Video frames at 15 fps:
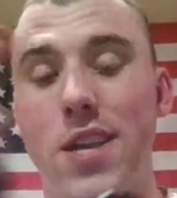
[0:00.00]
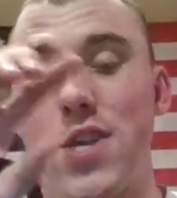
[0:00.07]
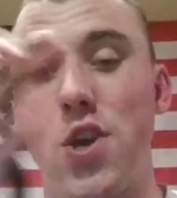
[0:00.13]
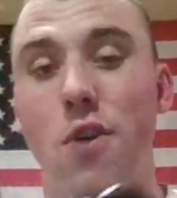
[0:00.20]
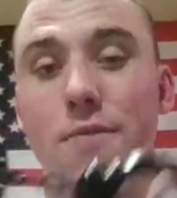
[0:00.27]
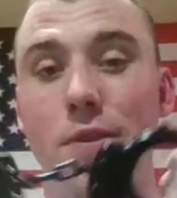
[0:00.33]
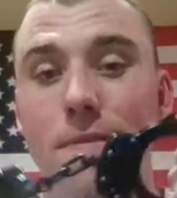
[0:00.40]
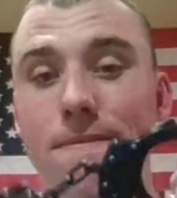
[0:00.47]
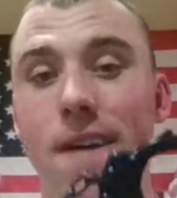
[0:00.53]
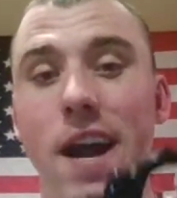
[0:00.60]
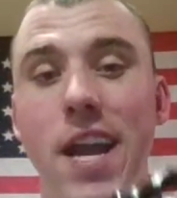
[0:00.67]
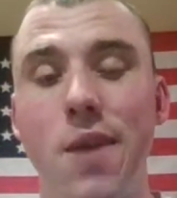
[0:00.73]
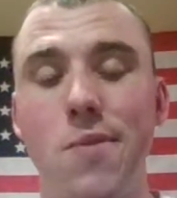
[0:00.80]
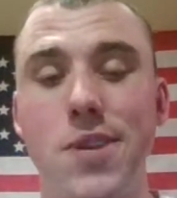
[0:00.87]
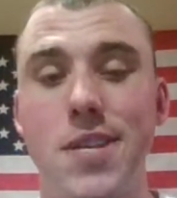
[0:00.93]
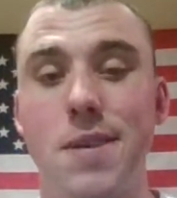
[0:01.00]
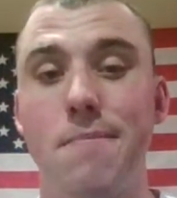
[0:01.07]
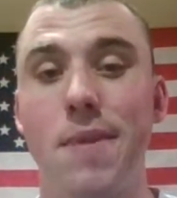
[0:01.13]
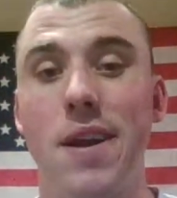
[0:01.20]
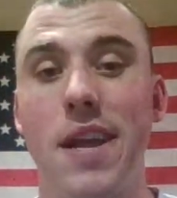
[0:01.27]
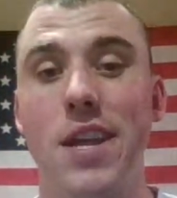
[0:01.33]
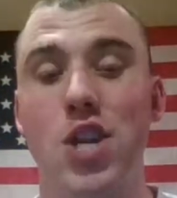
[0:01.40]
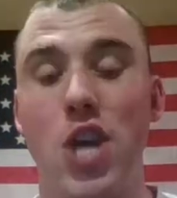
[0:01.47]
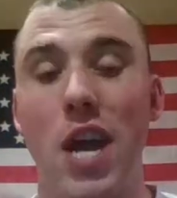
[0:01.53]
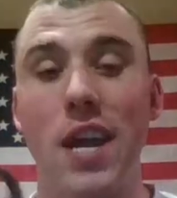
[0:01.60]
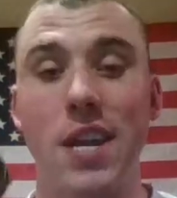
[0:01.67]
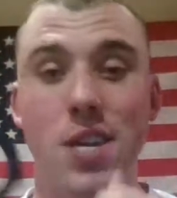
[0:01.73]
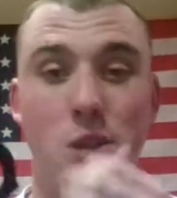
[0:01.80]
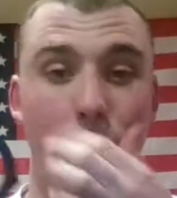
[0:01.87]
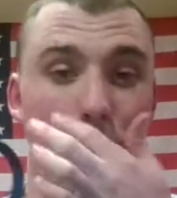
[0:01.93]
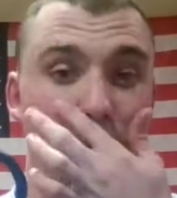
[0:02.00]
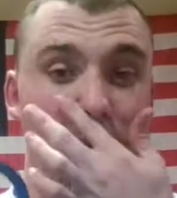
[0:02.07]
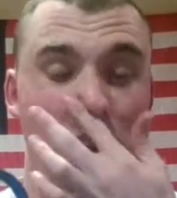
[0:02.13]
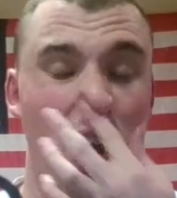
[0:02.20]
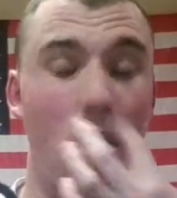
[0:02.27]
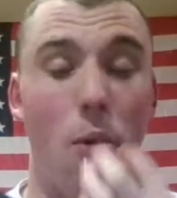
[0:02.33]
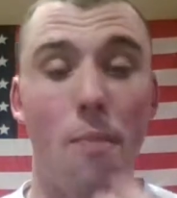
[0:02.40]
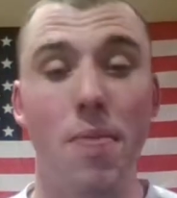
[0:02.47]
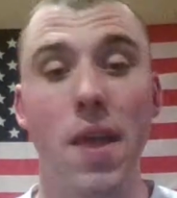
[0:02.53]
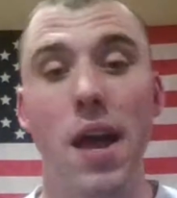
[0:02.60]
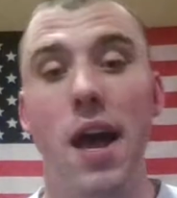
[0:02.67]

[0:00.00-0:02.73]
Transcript: So if you're fighting with somebody, chained is the way to go.